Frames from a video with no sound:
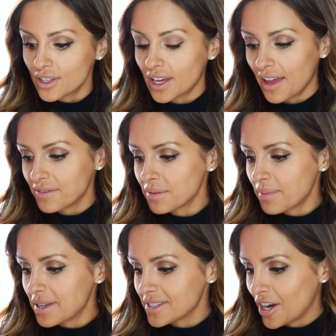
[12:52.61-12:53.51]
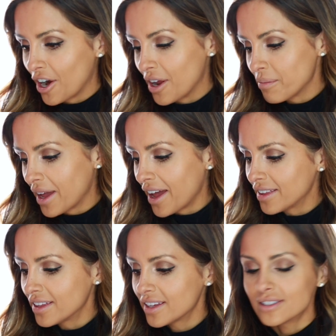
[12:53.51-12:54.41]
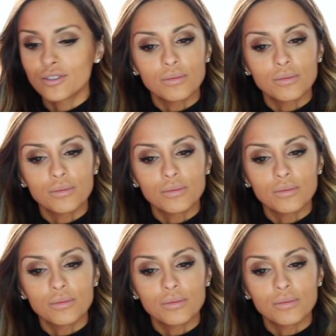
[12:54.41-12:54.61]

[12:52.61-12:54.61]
like I have some mascara on my eyelids.